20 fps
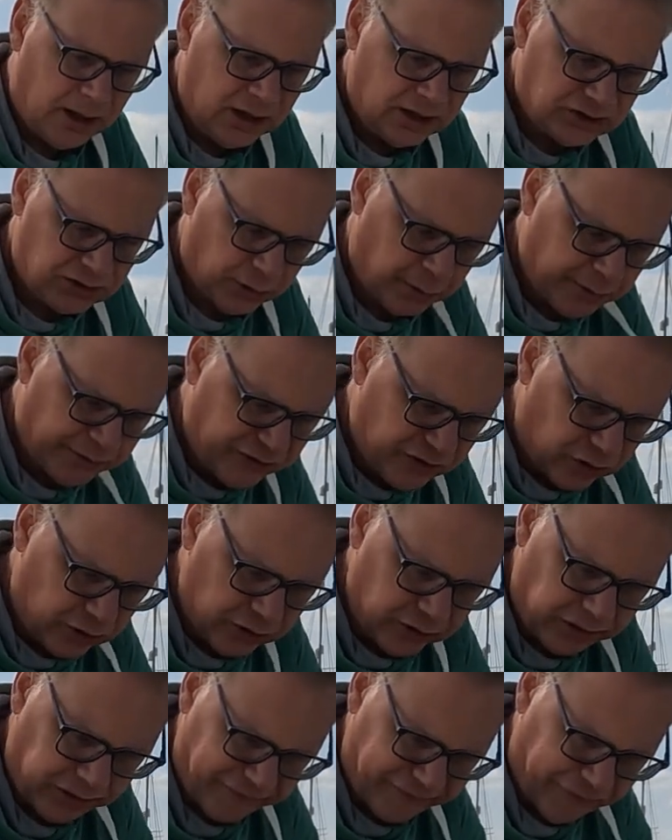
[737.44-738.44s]
So we've
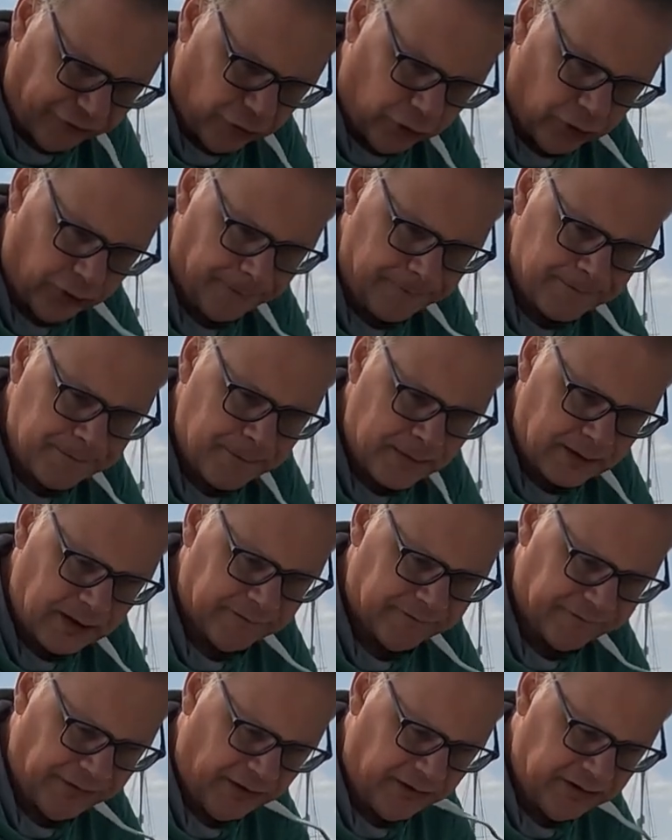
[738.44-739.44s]
gone for
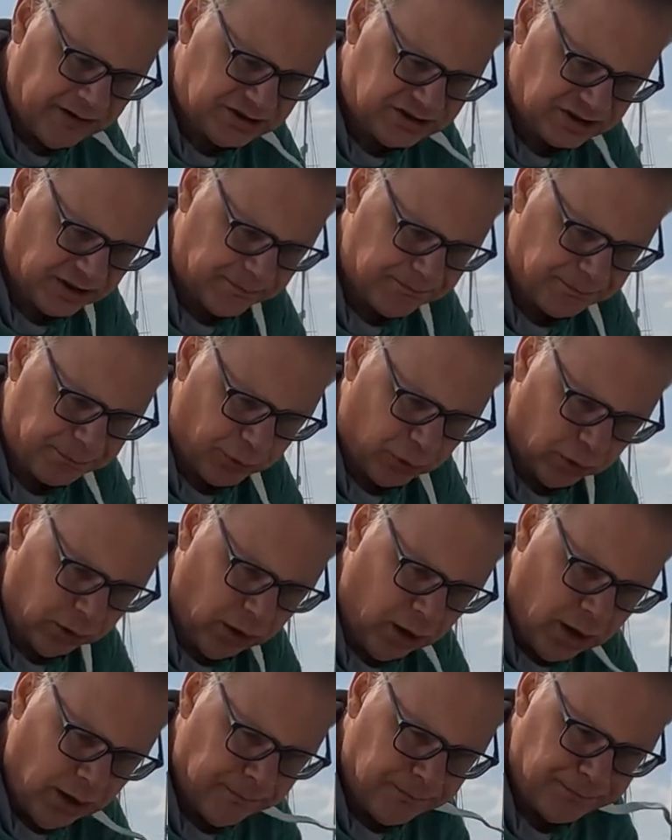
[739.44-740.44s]
very simple
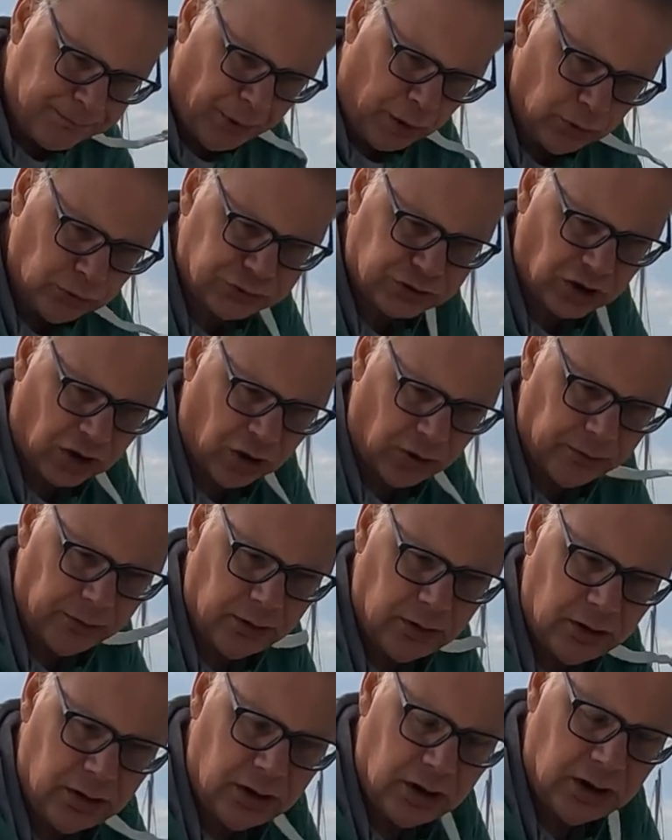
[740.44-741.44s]
bolt-on